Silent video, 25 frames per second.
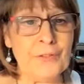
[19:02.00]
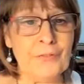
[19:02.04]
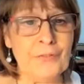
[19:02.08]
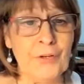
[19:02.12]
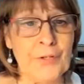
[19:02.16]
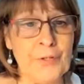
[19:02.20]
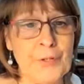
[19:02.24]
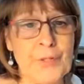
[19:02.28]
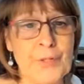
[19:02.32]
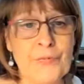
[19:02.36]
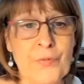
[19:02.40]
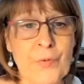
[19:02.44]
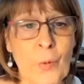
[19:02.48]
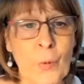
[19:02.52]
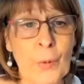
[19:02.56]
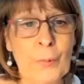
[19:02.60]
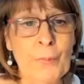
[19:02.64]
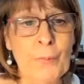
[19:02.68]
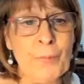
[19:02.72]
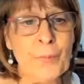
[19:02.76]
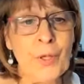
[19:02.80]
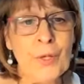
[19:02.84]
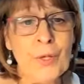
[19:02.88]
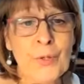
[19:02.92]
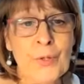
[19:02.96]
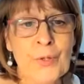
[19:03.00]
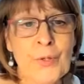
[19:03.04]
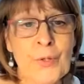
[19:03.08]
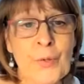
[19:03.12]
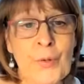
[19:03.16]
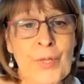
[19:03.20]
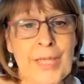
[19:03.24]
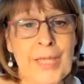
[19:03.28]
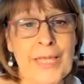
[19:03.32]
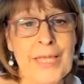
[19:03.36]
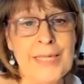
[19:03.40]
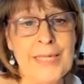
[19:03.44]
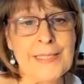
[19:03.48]
in verse 4
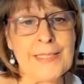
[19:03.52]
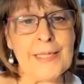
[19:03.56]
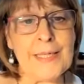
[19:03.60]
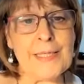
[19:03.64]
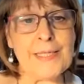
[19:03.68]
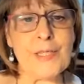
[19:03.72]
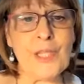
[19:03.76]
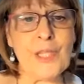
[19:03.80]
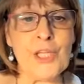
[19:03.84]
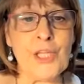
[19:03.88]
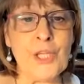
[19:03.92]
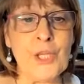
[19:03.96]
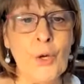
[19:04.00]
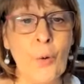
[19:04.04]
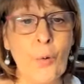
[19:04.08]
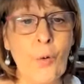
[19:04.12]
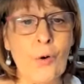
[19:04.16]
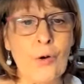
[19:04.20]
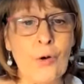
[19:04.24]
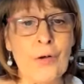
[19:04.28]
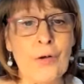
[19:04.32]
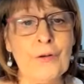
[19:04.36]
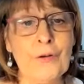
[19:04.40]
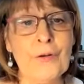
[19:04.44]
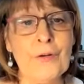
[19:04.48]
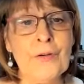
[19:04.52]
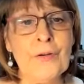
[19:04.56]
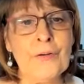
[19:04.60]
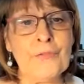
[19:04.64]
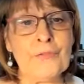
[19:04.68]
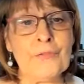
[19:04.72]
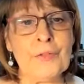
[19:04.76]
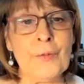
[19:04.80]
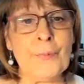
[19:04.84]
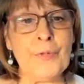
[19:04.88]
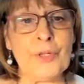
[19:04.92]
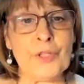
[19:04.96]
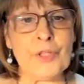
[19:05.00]
who eases the yoke
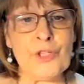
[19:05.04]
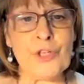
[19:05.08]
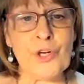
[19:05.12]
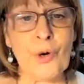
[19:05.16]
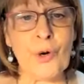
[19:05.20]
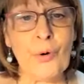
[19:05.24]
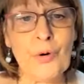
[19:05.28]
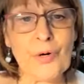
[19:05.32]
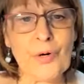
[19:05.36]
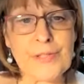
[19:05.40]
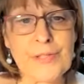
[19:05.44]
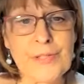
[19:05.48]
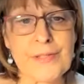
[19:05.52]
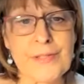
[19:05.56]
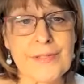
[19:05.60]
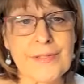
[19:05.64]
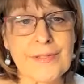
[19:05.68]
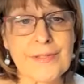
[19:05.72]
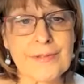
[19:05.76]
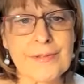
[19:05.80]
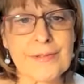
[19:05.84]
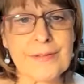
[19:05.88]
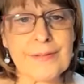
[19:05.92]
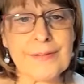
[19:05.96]
from their jaws